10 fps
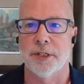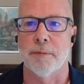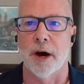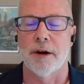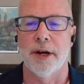
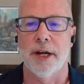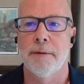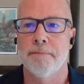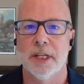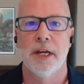and
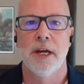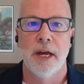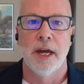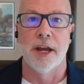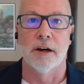moderator.
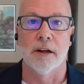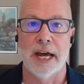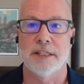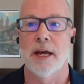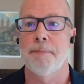In our
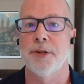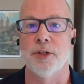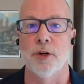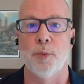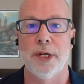last
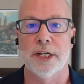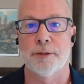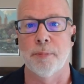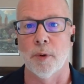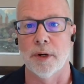episode, we
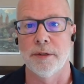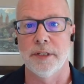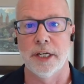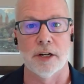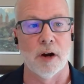
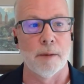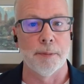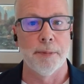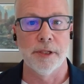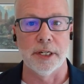explored
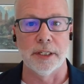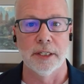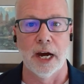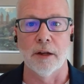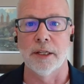interoperability,
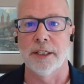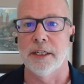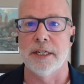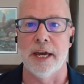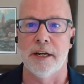how
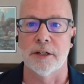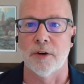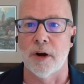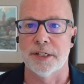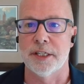linking data
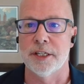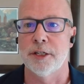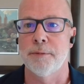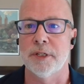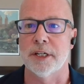across
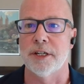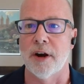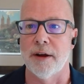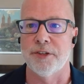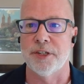systems can
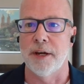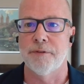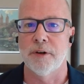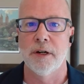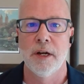drive
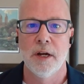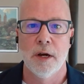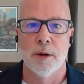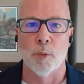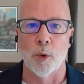safer,
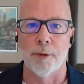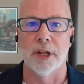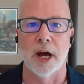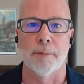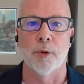more
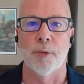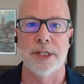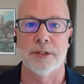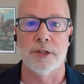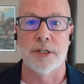reliable
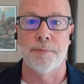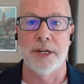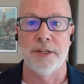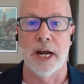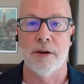research and
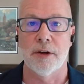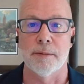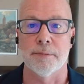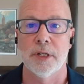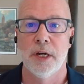patient
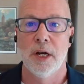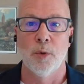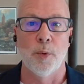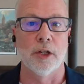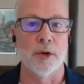outcomes.
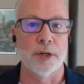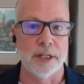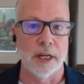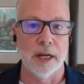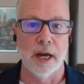We
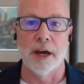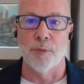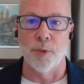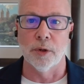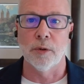looked
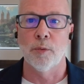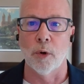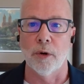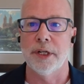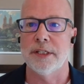at
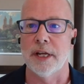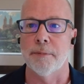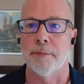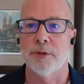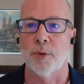real-world
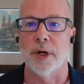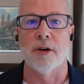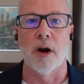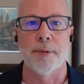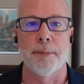examples where
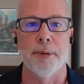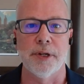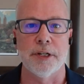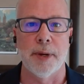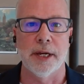
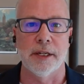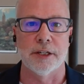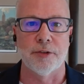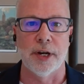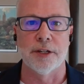interoperability is making
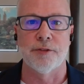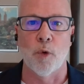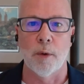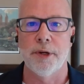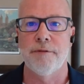a
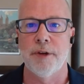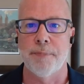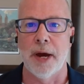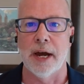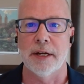transformative
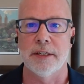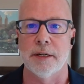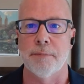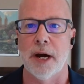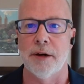impact in
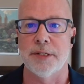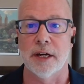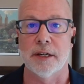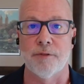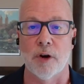the
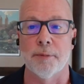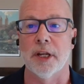biotech and pharma